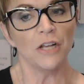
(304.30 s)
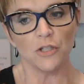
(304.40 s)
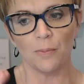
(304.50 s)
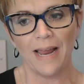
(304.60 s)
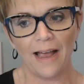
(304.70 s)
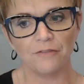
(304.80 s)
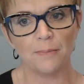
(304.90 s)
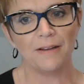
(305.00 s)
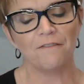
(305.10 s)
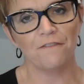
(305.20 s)
So we have to
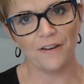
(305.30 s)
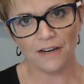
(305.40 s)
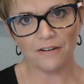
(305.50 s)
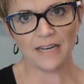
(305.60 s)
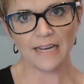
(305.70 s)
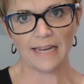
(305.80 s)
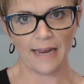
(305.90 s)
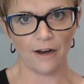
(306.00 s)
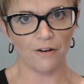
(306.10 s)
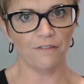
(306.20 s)
be very
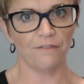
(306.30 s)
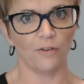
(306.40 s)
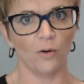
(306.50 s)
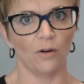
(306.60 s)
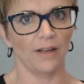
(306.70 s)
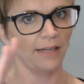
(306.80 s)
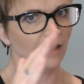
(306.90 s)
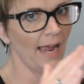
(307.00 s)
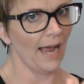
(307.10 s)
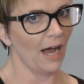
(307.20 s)
careful in
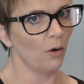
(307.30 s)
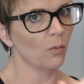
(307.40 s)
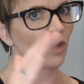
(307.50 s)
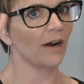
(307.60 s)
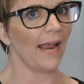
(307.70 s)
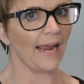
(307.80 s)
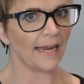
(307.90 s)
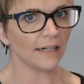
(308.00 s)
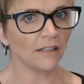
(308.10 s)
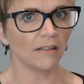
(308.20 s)
how we're
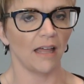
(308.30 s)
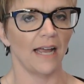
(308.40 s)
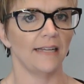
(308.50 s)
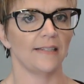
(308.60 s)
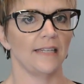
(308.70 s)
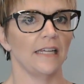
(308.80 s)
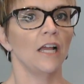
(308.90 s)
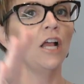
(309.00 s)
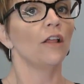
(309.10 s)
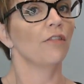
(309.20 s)
analyzing
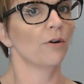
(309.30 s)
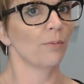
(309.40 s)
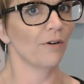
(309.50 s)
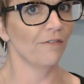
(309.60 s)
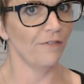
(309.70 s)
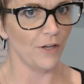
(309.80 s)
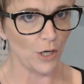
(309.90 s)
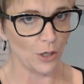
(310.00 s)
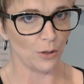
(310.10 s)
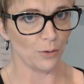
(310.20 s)
the
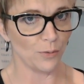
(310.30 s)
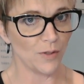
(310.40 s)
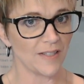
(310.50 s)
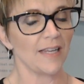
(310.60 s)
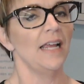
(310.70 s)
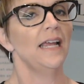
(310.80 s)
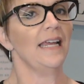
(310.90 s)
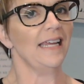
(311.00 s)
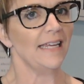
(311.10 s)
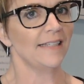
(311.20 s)
reviews
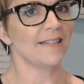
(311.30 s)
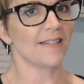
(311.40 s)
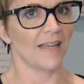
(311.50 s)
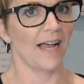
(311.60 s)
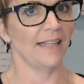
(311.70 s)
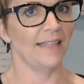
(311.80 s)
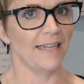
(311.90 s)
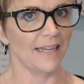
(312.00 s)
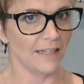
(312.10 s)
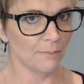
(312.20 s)
inside
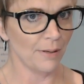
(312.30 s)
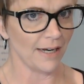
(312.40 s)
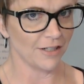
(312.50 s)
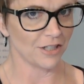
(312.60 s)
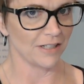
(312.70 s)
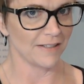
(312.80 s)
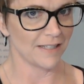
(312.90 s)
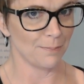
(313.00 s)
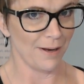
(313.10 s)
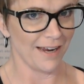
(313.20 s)
the inpatient
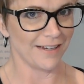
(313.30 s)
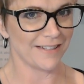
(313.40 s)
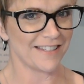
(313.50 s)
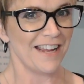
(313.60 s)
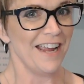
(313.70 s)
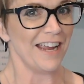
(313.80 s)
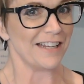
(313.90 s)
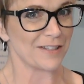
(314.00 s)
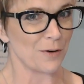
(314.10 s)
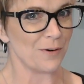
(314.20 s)
space.
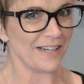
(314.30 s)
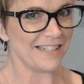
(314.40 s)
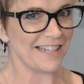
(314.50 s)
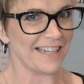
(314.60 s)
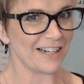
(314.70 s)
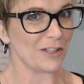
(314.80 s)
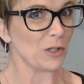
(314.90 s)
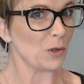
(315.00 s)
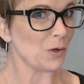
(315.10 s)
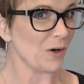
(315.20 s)
It's going to get a
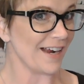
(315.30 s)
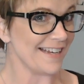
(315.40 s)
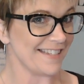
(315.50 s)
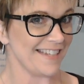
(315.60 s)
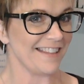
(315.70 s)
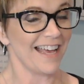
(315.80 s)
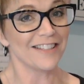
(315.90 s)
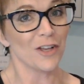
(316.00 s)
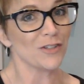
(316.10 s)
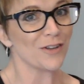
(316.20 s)
little crazy.
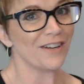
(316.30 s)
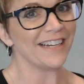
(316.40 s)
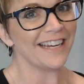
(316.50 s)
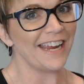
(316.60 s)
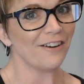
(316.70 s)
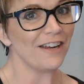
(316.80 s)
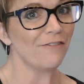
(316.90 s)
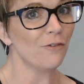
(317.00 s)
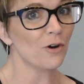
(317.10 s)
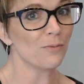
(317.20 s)
That's also going to carry
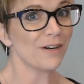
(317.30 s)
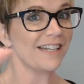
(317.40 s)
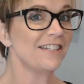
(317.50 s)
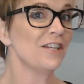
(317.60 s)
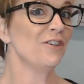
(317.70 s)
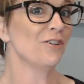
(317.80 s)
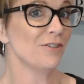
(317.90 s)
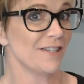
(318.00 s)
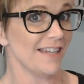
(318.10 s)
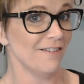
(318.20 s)
forward into
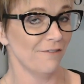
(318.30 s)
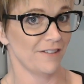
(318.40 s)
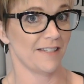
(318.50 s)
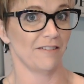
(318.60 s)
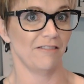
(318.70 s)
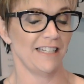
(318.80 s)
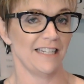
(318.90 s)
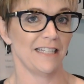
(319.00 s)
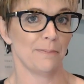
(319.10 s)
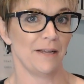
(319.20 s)
nursing
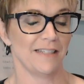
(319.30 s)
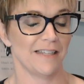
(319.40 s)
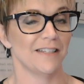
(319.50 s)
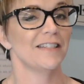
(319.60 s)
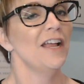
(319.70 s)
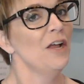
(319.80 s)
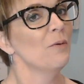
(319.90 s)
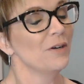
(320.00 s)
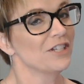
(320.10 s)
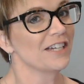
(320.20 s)
facility spaces,
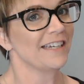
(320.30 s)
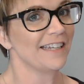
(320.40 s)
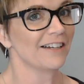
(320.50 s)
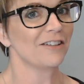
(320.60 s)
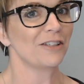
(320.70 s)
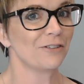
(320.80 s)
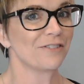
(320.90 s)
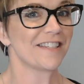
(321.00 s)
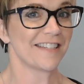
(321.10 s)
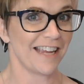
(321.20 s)
which can get a little
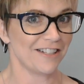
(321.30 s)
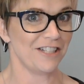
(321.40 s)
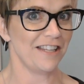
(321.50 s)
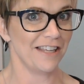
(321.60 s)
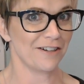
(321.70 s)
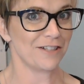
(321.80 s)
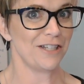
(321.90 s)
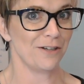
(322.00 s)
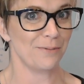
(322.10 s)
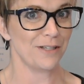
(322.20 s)
sketchy there
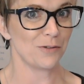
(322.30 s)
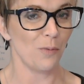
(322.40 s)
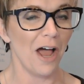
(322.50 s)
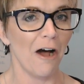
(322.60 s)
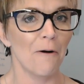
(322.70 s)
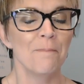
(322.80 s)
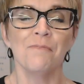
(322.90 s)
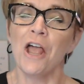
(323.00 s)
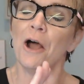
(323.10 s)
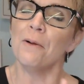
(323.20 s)
too as well.
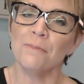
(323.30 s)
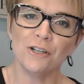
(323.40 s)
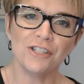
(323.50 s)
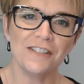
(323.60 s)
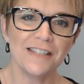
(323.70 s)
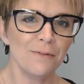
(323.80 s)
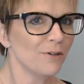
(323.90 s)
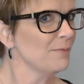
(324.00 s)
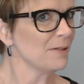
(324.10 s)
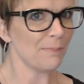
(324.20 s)
Emergency
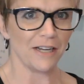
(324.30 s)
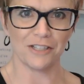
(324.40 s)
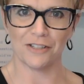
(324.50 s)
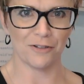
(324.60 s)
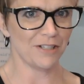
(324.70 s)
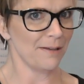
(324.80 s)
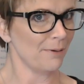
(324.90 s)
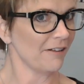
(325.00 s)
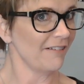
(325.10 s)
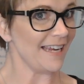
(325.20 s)
rooms, patients are
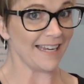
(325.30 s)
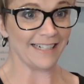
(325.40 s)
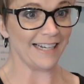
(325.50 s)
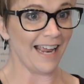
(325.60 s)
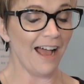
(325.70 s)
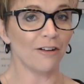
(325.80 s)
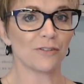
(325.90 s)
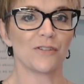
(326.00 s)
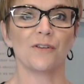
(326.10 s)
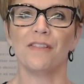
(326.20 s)
typically in and
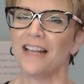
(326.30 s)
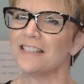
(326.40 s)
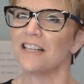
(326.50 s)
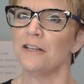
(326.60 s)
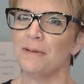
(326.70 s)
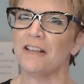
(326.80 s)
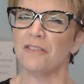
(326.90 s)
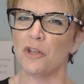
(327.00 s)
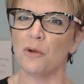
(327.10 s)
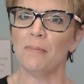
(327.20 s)
out, so that's going to be a
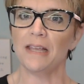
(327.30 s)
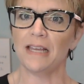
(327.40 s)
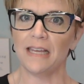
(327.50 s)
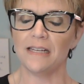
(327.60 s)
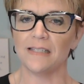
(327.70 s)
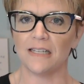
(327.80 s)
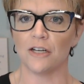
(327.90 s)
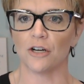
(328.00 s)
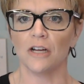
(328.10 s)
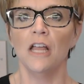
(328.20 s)
little bit
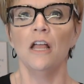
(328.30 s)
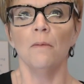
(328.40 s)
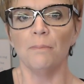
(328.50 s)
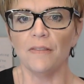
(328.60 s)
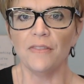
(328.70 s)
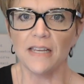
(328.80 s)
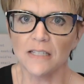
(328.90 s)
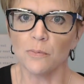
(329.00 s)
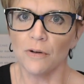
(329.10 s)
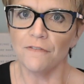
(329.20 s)
easier. But
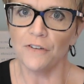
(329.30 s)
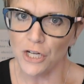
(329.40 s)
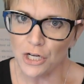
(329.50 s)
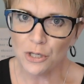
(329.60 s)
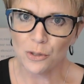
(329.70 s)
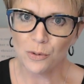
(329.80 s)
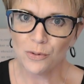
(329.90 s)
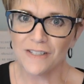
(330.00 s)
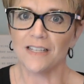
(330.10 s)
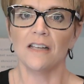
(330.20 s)
these
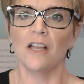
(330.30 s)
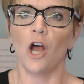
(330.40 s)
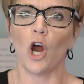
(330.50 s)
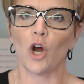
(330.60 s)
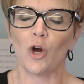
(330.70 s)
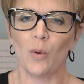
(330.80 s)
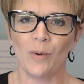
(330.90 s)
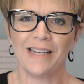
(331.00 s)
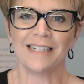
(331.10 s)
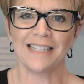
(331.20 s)
reviews are
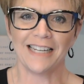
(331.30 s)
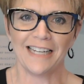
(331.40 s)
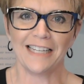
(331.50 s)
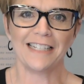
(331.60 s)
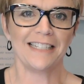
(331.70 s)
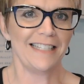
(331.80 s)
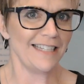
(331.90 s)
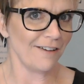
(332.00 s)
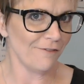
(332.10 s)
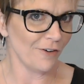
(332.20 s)
going to get
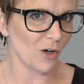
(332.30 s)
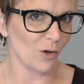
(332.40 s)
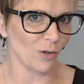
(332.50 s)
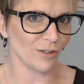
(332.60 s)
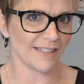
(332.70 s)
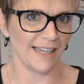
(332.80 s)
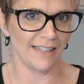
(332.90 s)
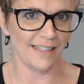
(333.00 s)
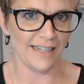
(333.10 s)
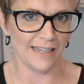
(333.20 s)
difficult
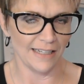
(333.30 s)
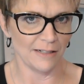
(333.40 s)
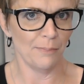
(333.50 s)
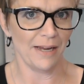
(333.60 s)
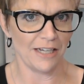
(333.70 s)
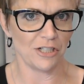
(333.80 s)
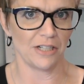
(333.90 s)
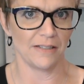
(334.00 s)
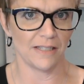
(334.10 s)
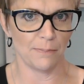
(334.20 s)
in the
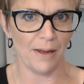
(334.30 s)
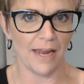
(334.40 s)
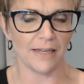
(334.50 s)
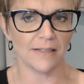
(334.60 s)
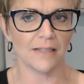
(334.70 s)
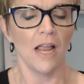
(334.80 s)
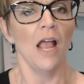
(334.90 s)
inpatient space.